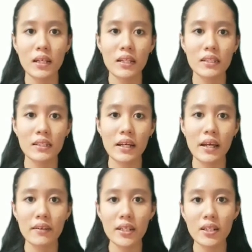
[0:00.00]
The
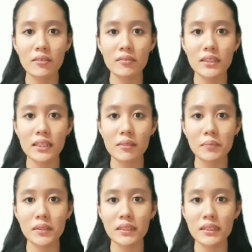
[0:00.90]
area of the
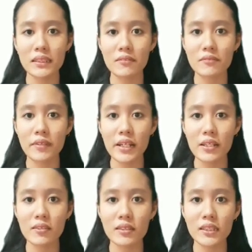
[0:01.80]
sample is defined
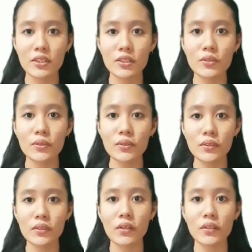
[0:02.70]
using 2
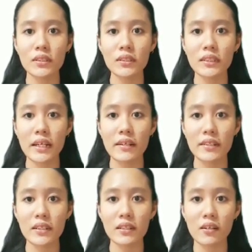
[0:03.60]
corners
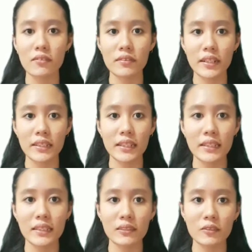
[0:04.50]
area of
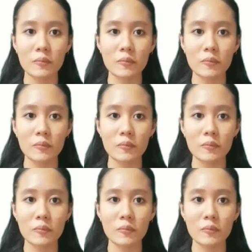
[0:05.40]
rectangle.